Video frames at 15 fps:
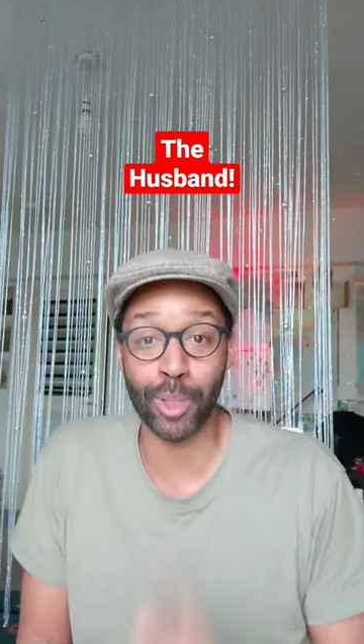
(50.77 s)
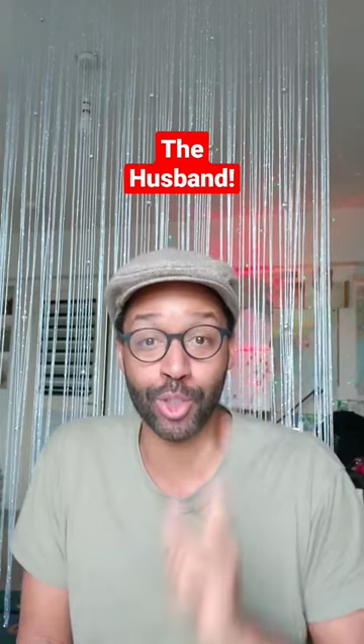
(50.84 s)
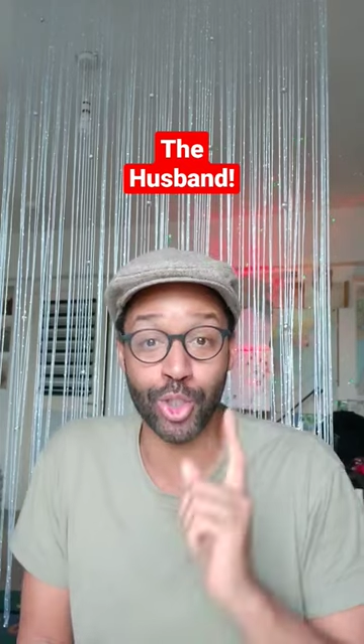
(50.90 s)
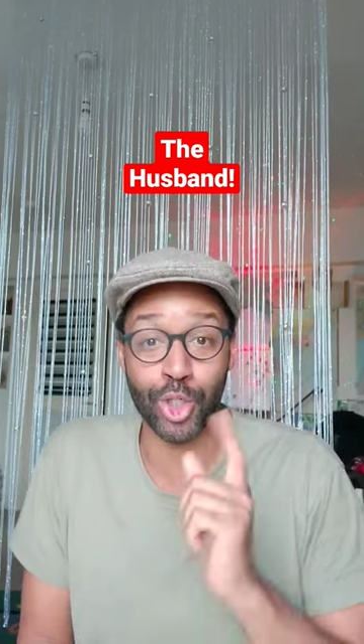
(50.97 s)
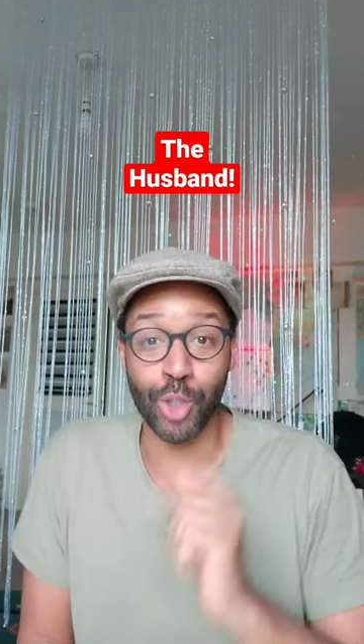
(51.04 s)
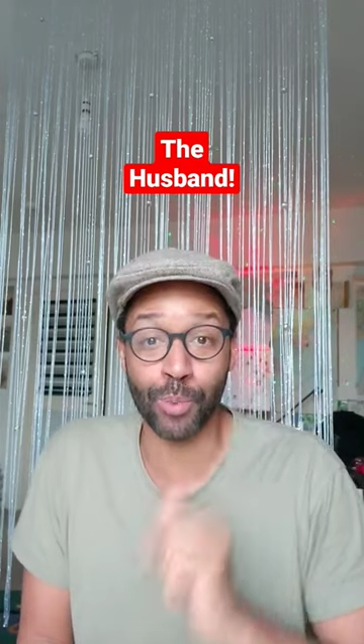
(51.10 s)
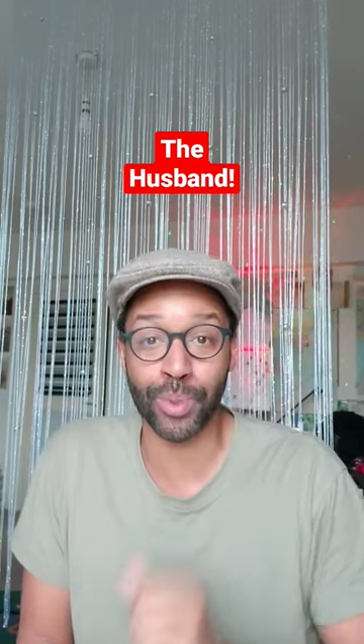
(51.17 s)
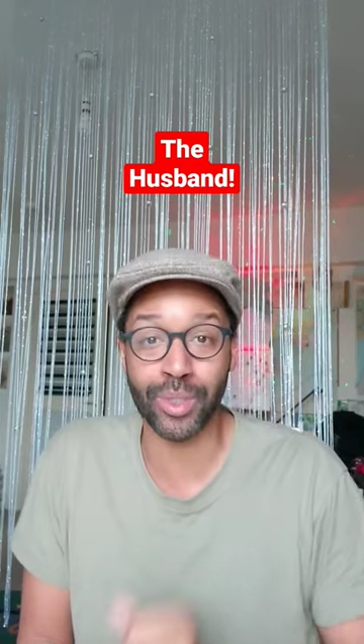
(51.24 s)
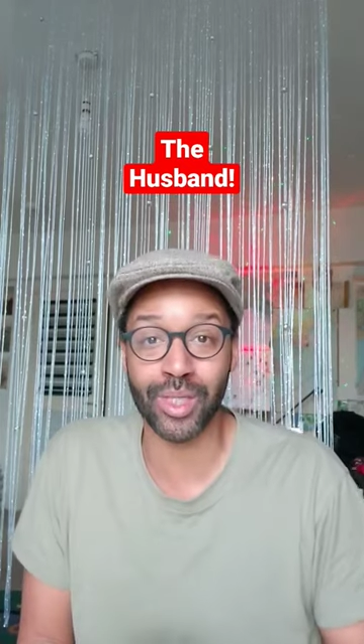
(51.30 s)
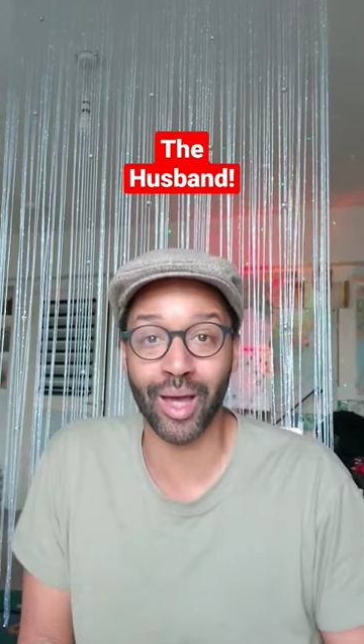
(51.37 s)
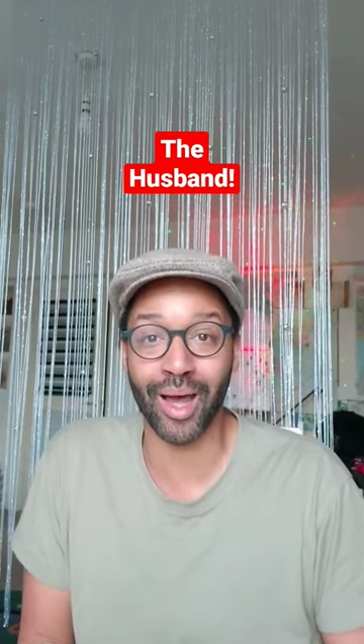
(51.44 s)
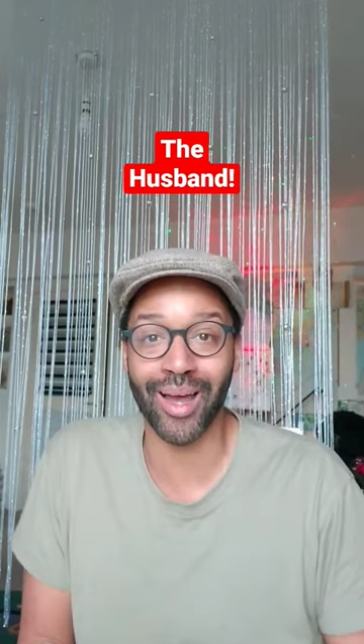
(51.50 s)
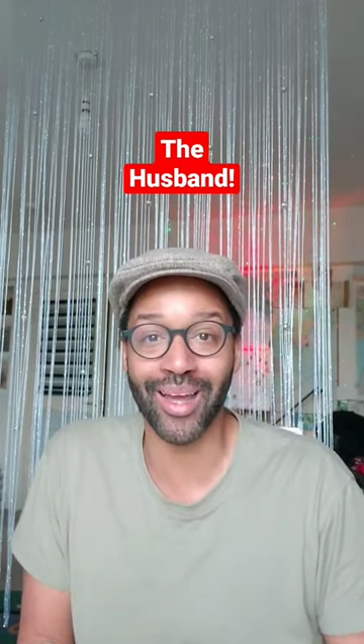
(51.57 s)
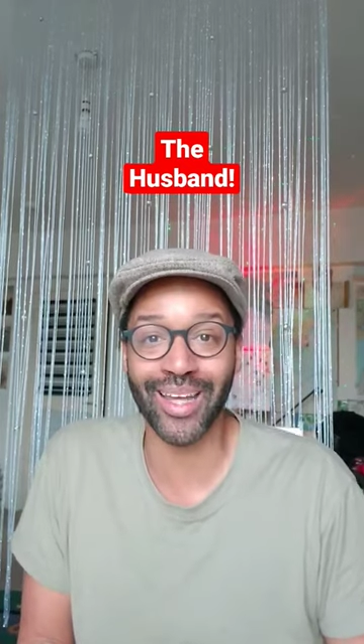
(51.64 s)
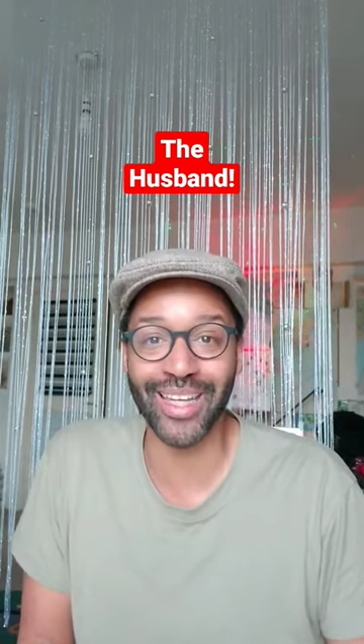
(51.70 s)
but
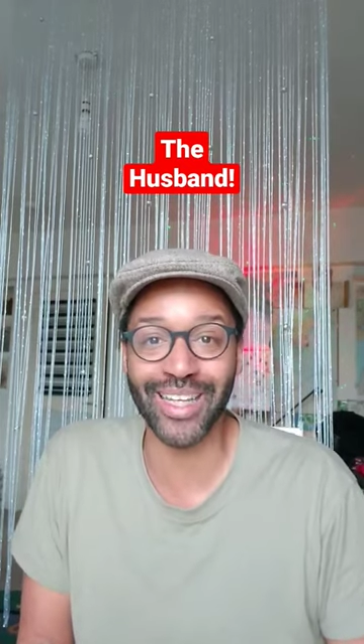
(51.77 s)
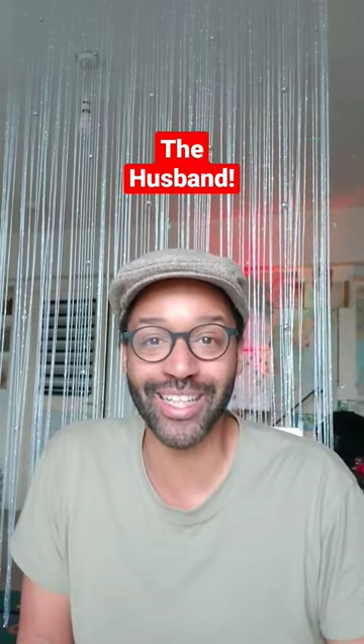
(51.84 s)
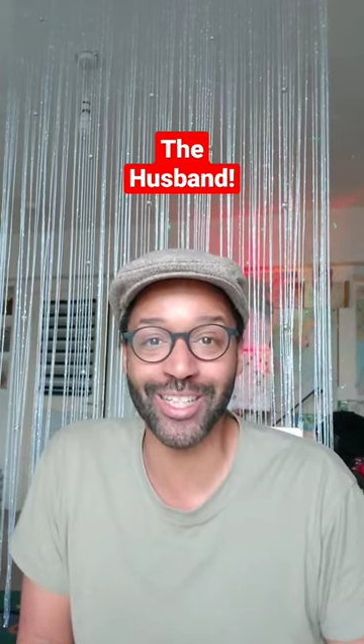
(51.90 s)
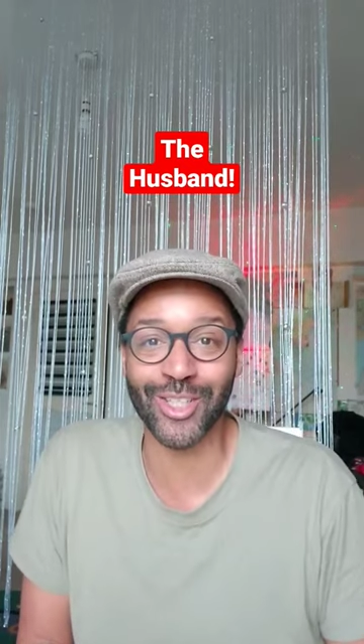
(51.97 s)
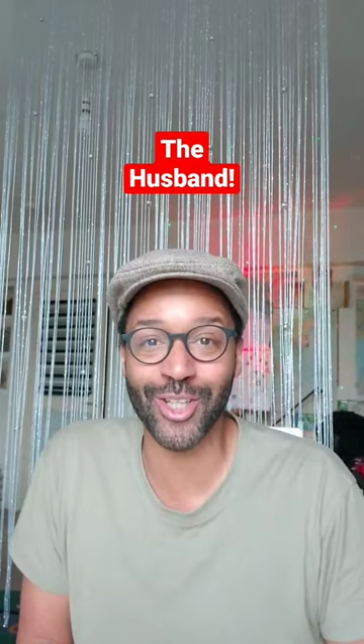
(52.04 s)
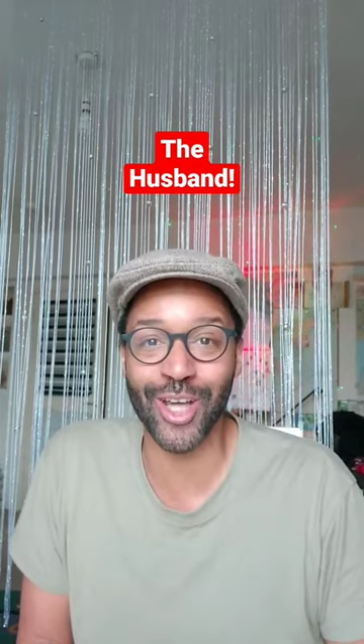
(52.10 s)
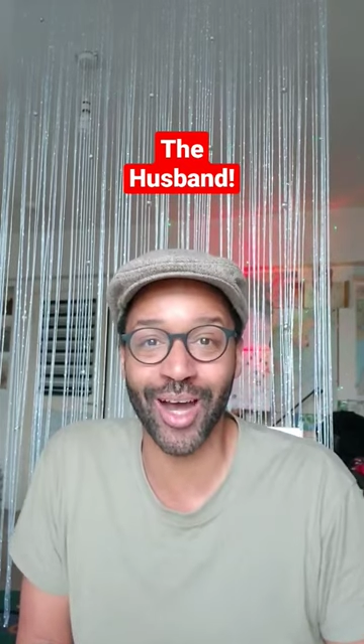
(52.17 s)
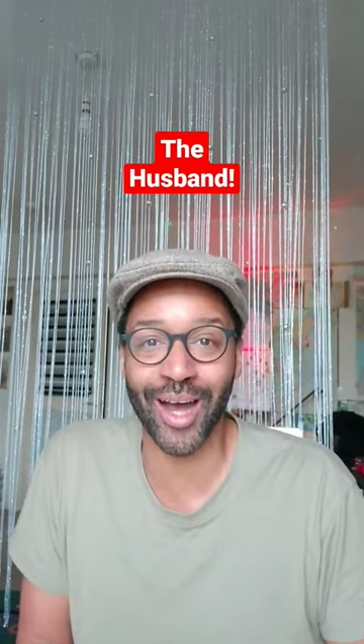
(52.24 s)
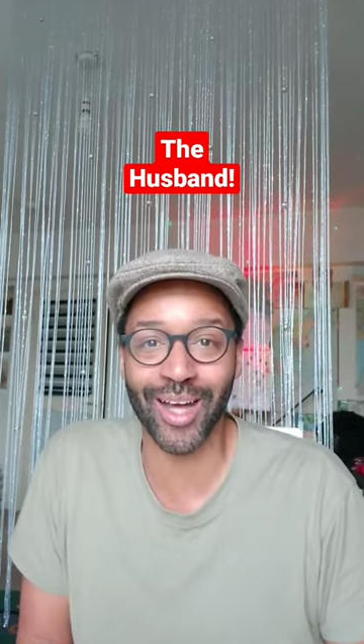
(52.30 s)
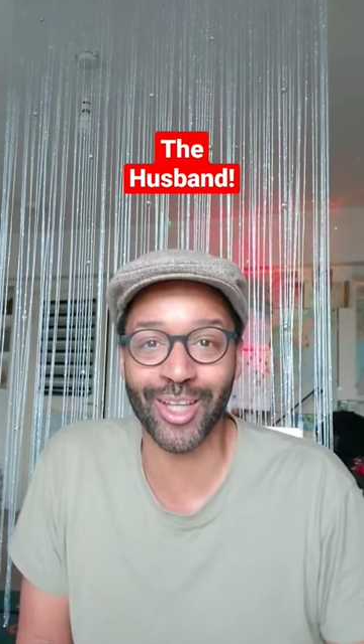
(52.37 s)
Jupiter is your